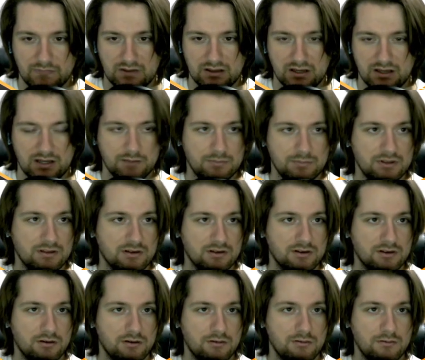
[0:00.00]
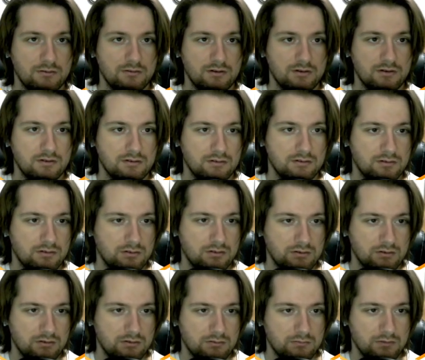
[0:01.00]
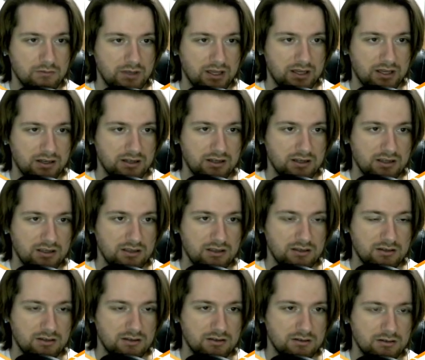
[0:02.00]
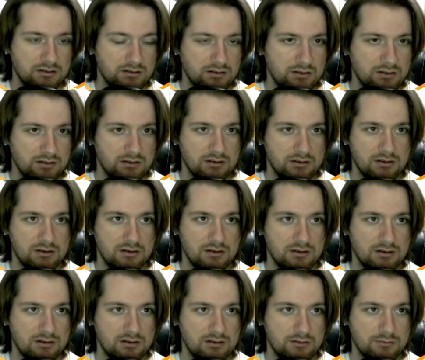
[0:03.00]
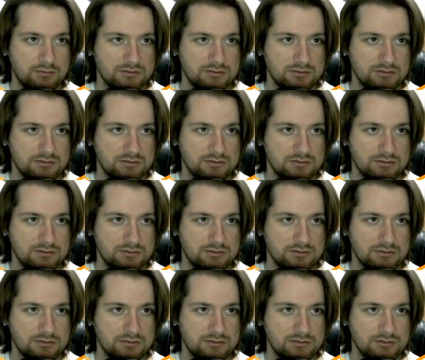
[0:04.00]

Copy the code. We'll add it in. And then we'll